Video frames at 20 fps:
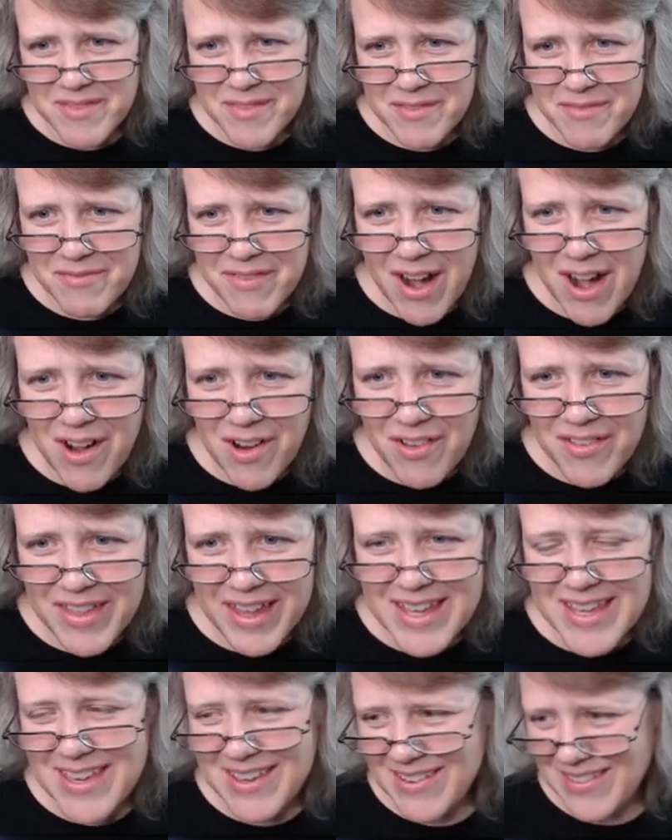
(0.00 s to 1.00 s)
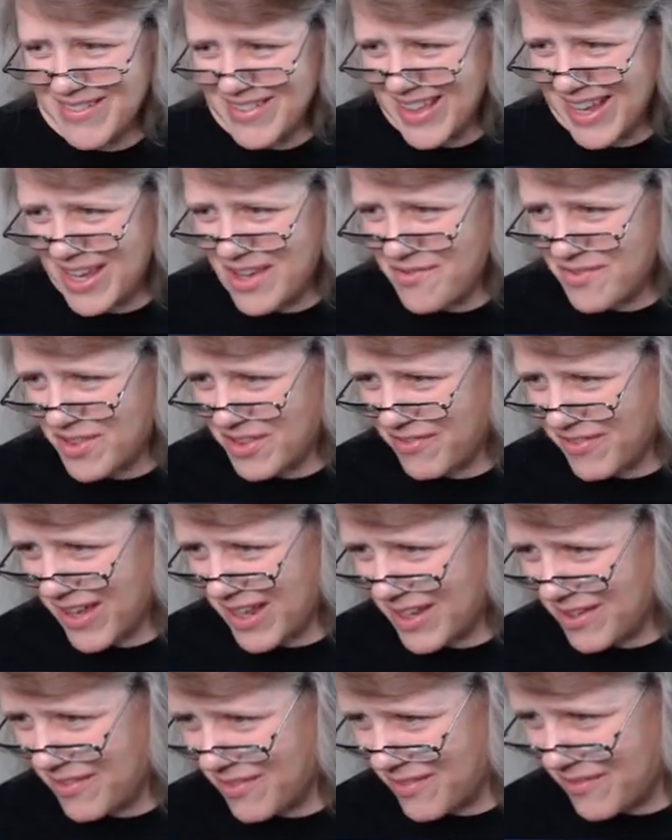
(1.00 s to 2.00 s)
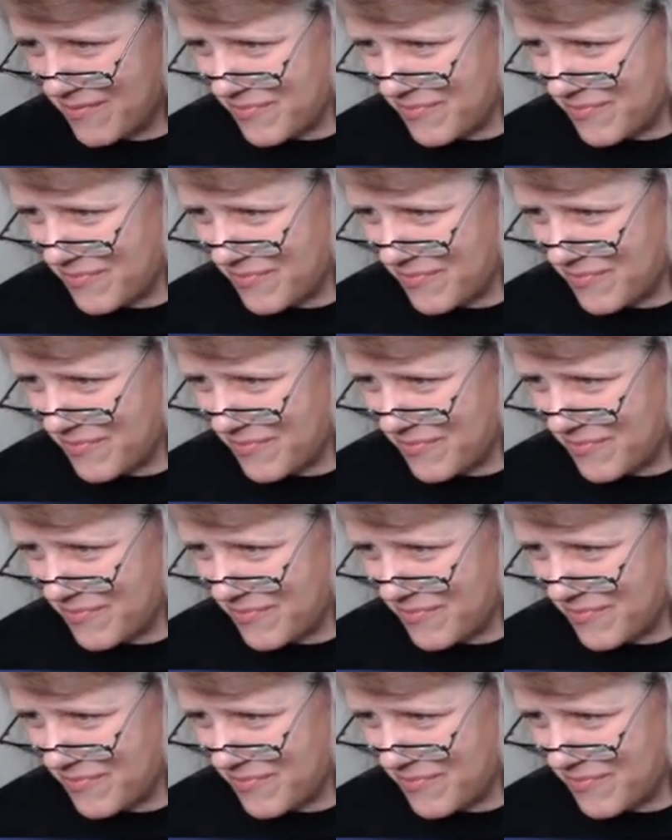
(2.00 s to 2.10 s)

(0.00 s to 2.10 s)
Varl, thank you. Thank you for the follow.